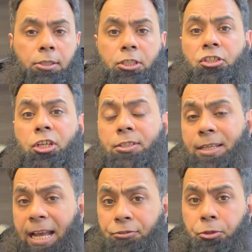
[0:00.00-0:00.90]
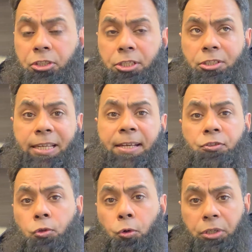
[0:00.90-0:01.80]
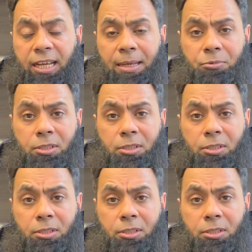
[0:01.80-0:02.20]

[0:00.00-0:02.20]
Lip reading: such as addresses, dates, or names,